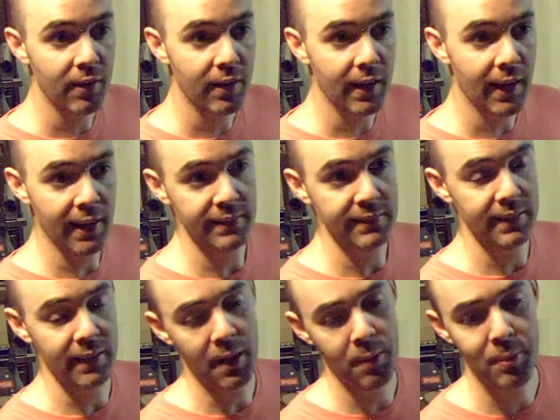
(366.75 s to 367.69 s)
and a
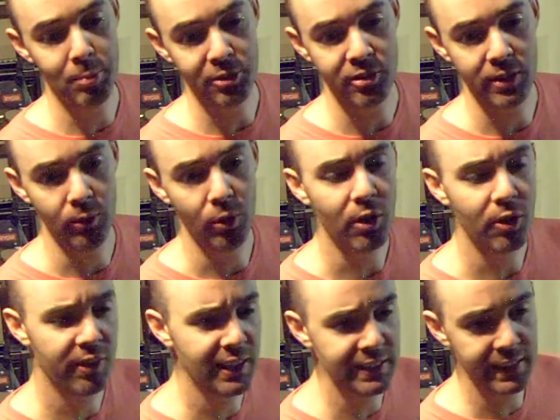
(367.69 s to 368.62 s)
lot of people say, well,
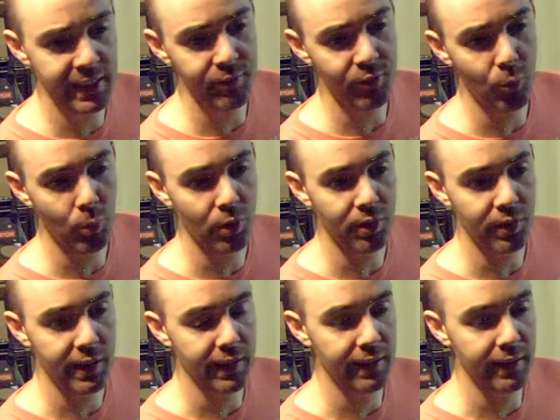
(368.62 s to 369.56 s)
these never work,
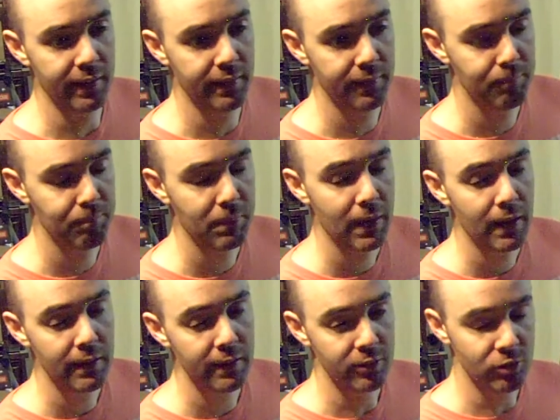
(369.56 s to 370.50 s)
and
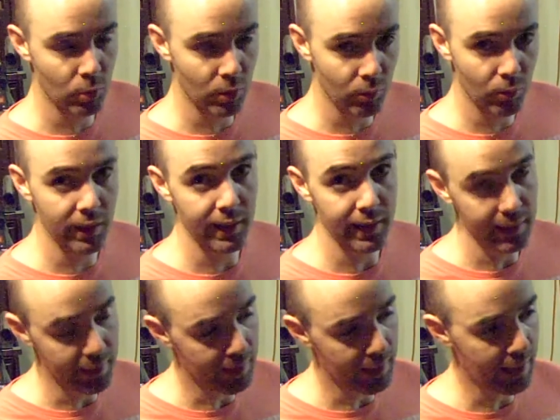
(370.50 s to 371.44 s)
there's one way.
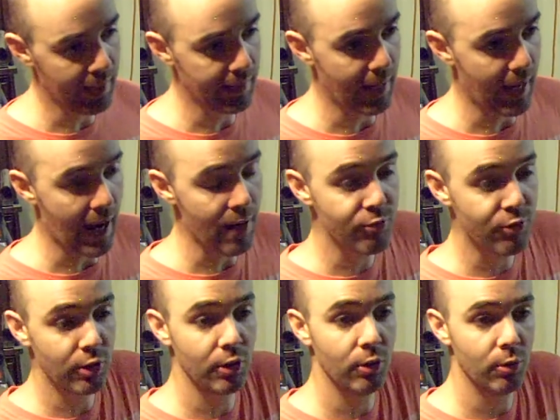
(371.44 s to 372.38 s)
And after
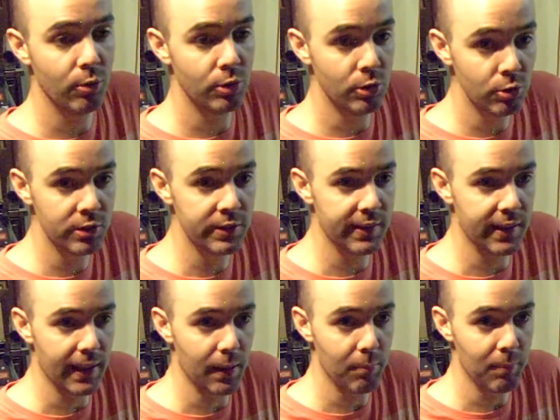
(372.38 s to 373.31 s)
you use
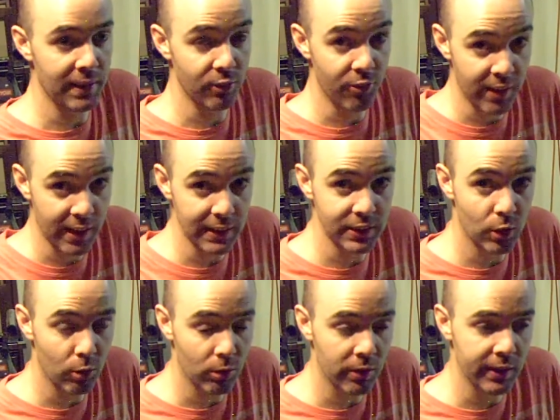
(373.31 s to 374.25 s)
them and you think it's all
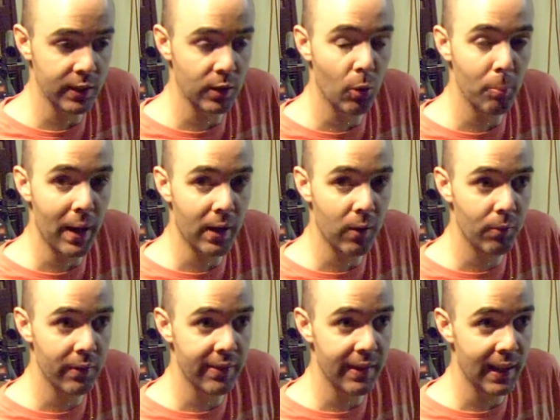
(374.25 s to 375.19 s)
clean, go back
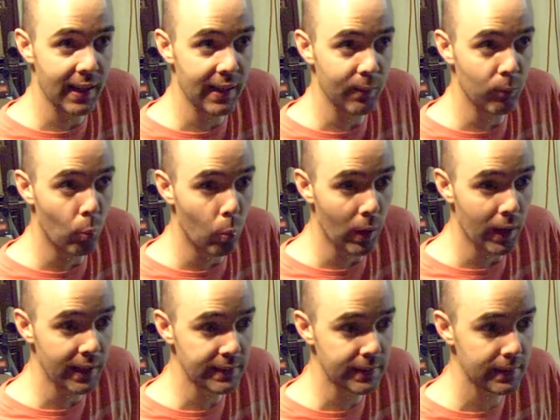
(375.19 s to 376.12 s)
with a wet